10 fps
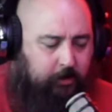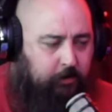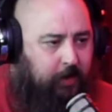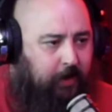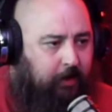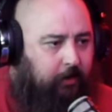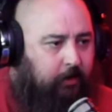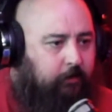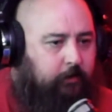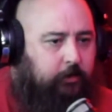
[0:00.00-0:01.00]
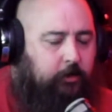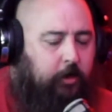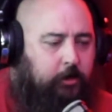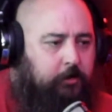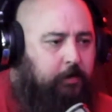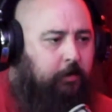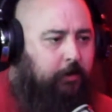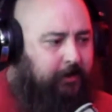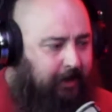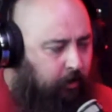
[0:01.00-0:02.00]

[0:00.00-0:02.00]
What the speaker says: me, charges me with DUI.